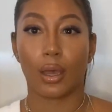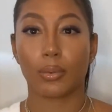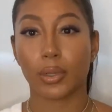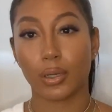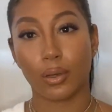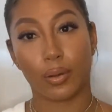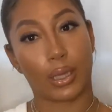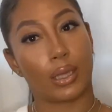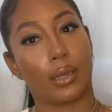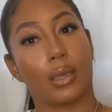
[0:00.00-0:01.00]
I'm gonna go
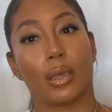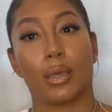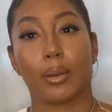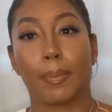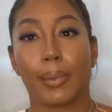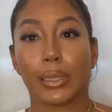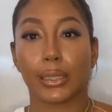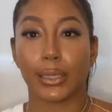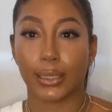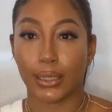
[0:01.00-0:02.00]
ahead and
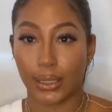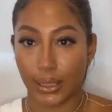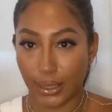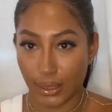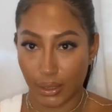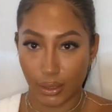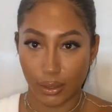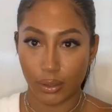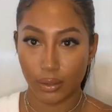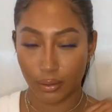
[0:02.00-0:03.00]
plug it
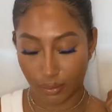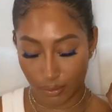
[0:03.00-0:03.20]
in.